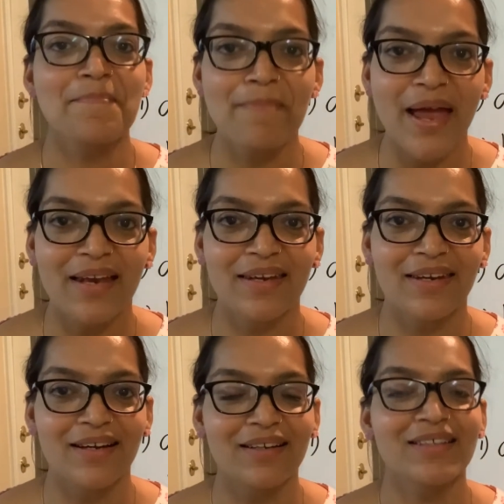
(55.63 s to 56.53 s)

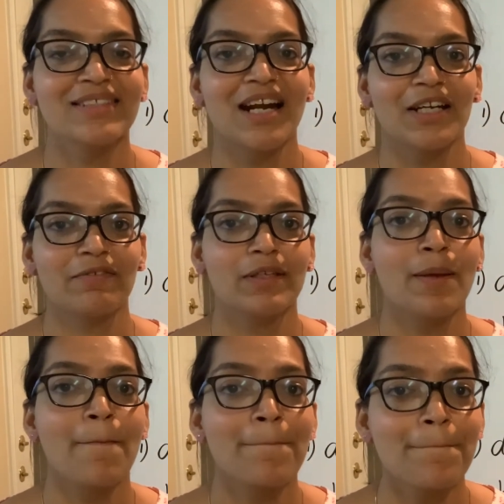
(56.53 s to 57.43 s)
pen, starting with
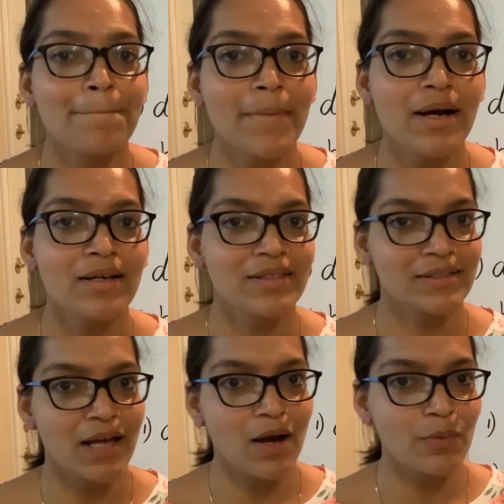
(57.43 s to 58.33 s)
P
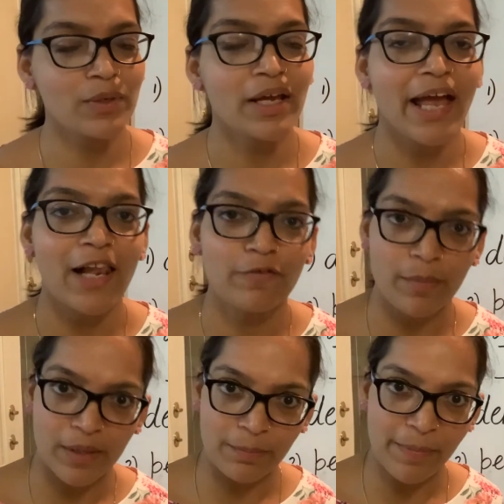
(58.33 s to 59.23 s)
sound,
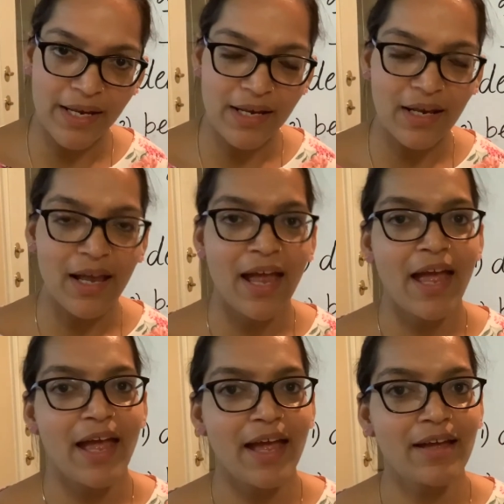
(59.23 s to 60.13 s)
alphabet P,
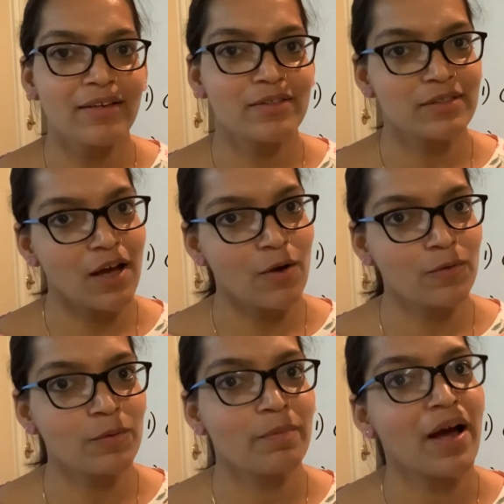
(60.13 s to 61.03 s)
E
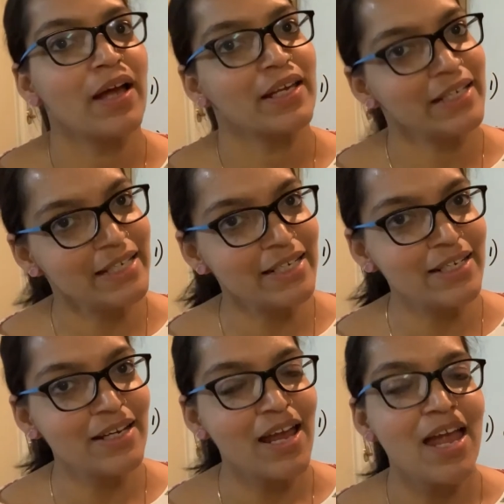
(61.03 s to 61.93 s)
sound by
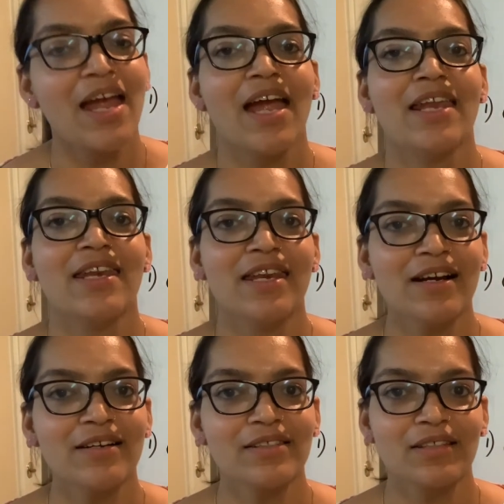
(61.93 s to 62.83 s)
E, and
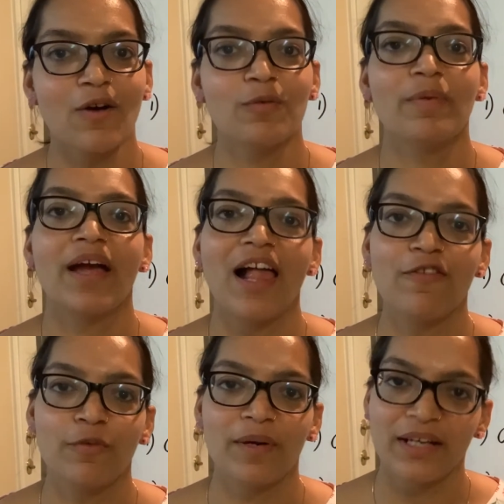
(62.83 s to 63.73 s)
N sound by
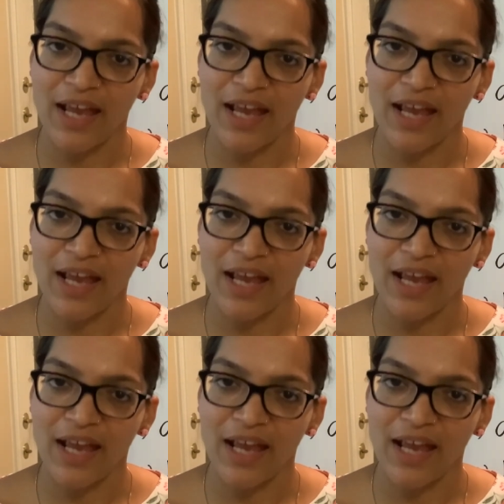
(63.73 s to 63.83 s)
alphabet